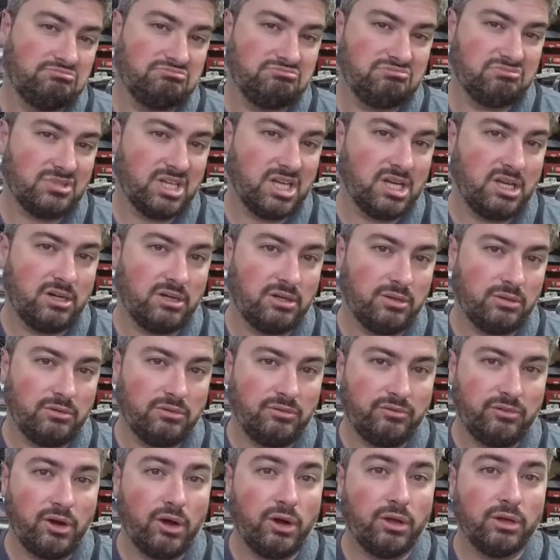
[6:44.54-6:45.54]
I don't know
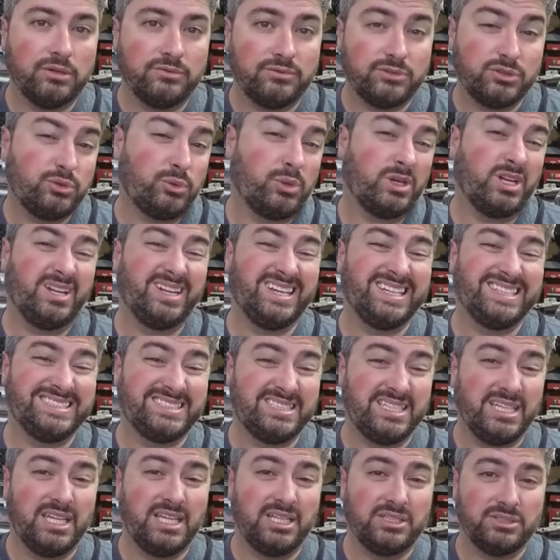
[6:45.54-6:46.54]
fall of
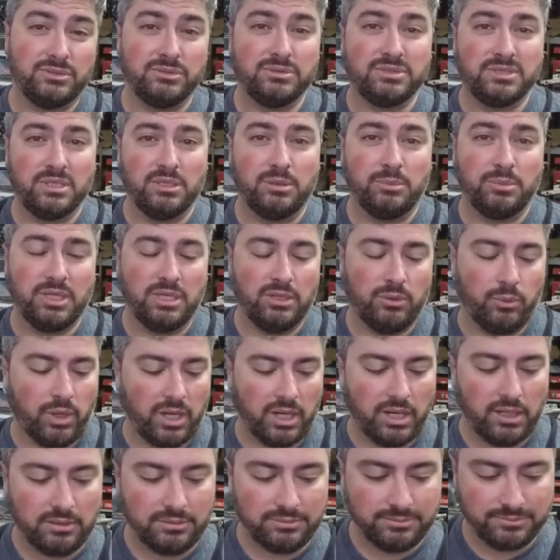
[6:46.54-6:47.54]
2019. So it's going to be a
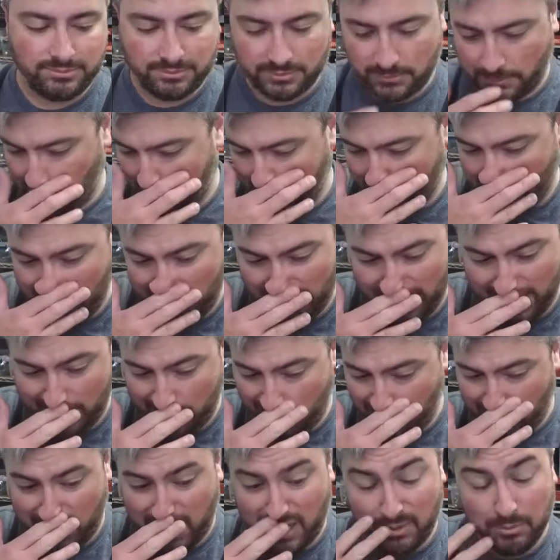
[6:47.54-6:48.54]
while.
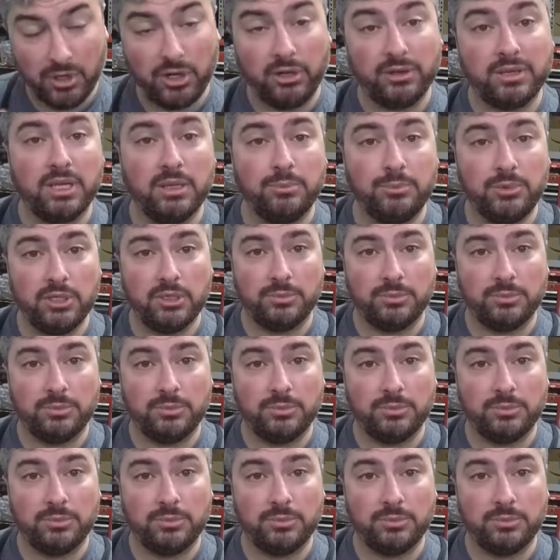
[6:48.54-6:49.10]
Uh, but I'll keep you